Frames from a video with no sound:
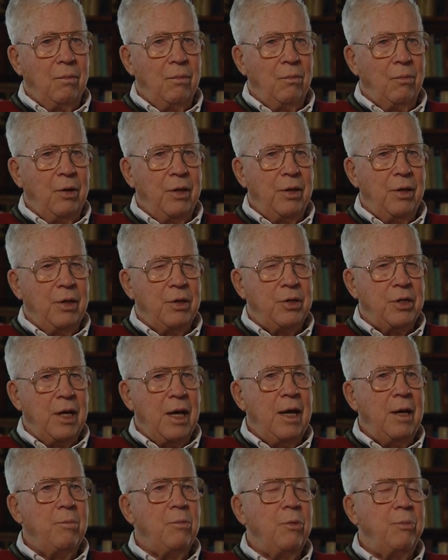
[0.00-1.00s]
with the
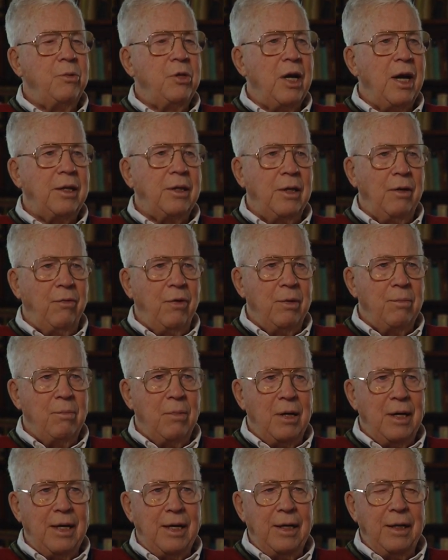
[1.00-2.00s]
same objective in
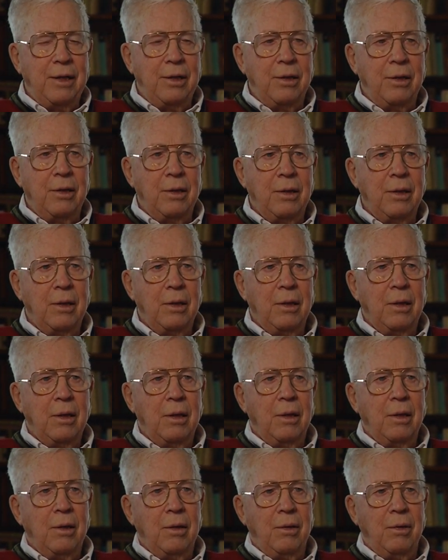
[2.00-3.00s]
mind,
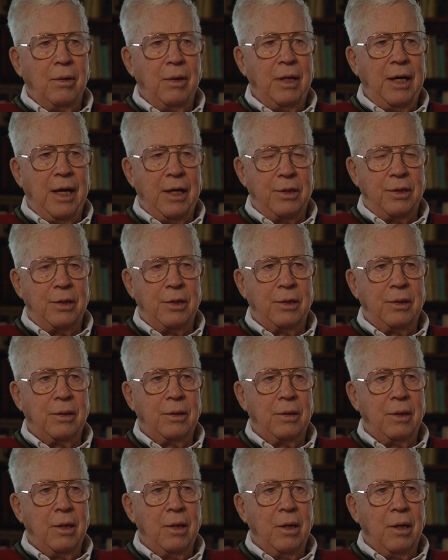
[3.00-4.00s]
yes.
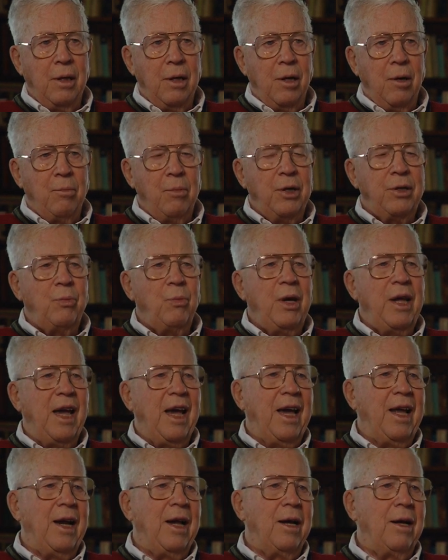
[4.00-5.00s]
But we
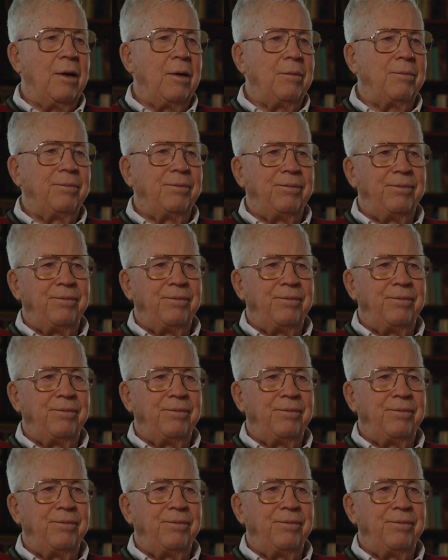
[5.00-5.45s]
had our